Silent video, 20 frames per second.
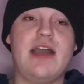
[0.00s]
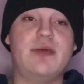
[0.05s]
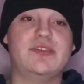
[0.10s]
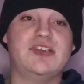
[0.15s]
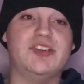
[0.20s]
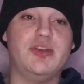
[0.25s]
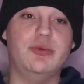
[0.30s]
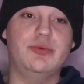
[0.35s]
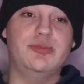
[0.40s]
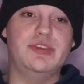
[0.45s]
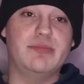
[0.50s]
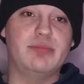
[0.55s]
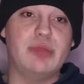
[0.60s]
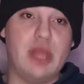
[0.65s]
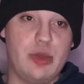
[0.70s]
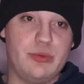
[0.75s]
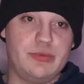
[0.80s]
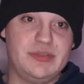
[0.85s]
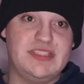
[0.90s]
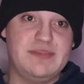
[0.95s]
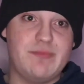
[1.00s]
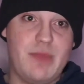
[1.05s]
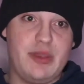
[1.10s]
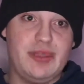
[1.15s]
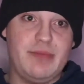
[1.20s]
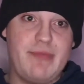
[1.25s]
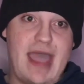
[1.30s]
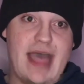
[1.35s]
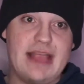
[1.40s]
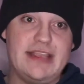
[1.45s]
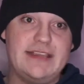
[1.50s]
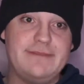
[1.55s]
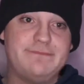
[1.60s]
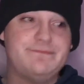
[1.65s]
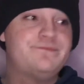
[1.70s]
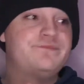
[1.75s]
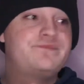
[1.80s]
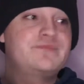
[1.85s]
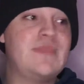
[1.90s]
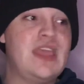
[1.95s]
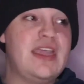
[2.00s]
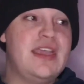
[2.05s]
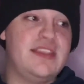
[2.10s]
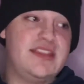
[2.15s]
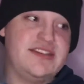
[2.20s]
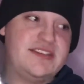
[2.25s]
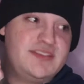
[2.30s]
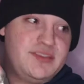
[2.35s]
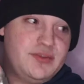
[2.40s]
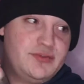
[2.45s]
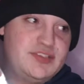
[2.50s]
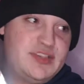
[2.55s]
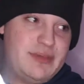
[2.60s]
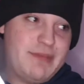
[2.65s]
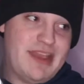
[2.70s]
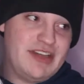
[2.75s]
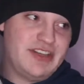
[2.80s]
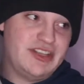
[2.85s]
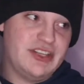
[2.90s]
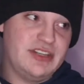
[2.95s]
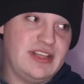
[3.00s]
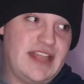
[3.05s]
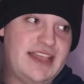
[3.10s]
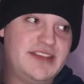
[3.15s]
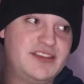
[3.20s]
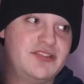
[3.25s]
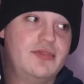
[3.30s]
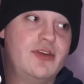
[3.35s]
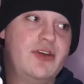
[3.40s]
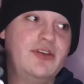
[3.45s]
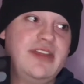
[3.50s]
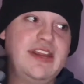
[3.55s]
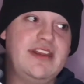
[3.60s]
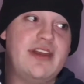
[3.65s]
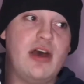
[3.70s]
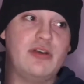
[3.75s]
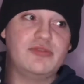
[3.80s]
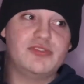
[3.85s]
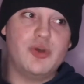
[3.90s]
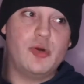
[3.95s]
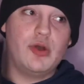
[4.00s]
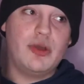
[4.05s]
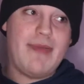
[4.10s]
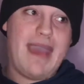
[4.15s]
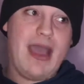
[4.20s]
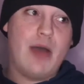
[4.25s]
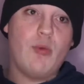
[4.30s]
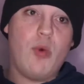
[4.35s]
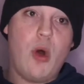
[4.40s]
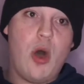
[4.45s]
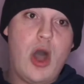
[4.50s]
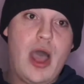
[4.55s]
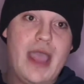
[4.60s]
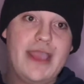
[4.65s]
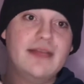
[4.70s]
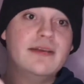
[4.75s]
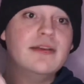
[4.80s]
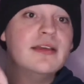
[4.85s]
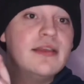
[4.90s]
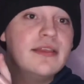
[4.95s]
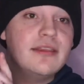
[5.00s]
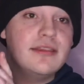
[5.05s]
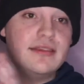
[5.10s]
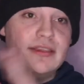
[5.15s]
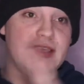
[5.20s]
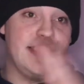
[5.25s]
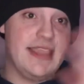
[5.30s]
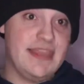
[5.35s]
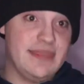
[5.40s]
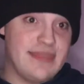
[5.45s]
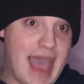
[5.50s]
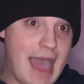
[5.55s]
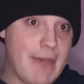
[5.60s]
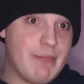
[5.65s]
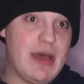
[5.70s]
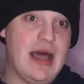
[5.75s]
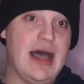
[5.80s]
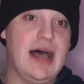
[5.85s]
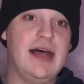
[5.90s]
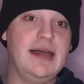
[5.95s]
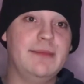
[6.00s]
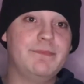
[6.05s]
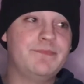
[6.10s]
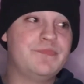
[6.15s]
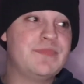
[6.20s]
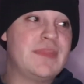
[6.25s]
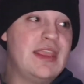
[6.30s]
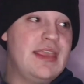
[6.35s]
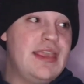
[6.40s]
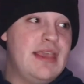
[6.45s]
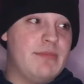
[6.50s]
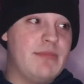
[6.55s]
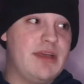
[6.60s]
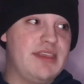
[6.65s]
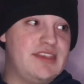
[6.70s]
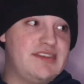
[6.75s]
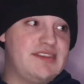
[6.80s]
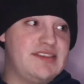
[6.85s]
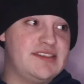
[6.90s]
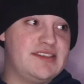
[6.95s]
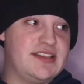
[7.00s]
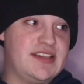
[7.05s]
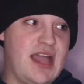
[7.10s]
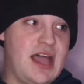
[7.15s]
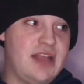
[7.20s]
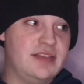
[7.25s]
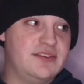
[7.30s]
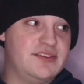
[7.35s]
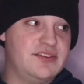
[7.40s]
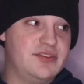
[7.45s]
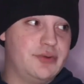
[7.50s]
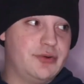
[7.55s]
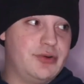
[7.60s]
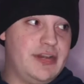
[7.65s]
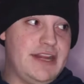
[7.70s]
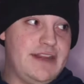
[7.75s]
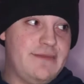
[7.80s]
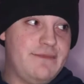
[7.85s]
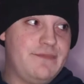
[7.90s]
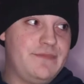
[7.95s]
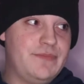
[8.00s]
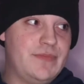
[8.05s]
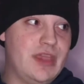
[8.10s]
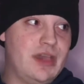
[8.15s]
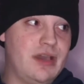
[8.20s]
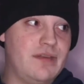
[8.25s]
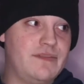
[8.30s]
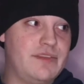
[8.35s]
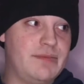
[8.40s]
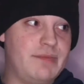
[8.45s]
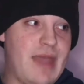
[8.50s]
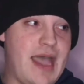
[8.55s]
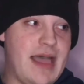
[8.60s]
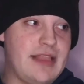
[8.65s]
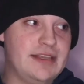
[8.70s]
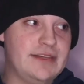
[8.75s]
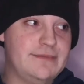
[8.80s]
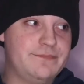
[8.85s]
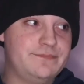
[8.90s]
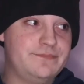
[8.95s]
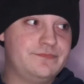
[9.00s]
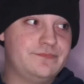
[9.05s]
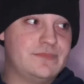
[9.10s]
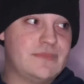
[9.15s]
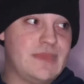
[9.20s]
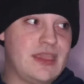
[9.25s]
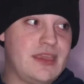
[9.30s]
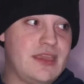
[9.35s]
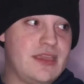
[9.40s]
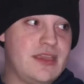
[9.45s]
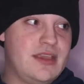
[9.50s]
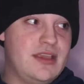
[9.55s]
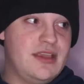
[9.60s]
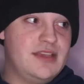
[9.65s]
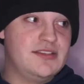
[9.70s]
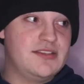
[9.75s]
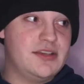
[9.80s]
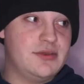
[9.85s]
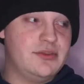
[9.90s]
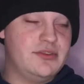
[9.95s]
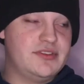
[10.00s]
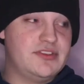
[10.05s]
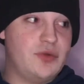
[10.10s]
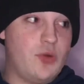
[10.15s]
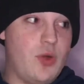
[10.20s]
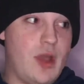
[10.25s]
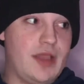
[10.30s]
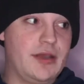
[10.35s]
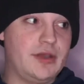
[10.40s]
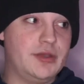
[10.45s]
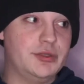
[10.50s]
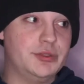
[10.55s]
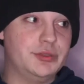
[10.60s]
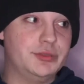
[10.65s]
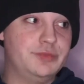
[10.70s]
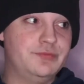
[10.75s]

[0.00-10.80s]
It's called the Blowin Smoke palette. This is also mentioned later on and I'll talk about why in that part, but this is the colour story of the palette. So it looks quite cool.